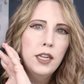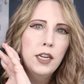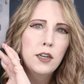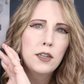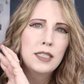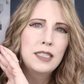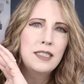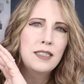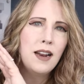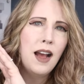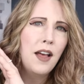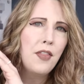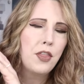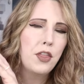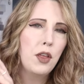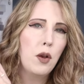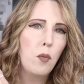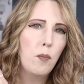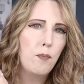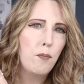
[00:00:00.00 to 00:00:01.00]
here. It's
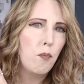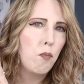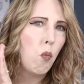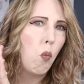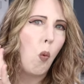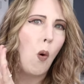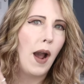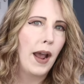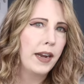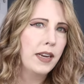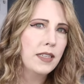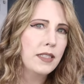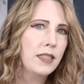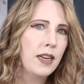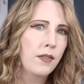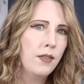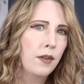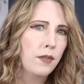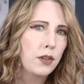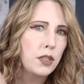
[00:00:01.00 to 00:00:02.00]
not the widest
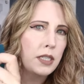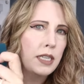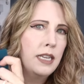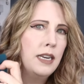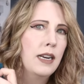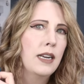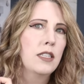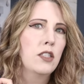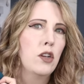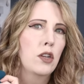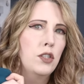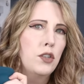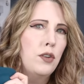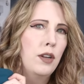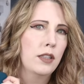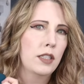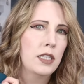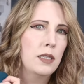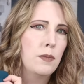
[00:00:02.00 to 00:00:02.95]
I've ever seen, and it's also not the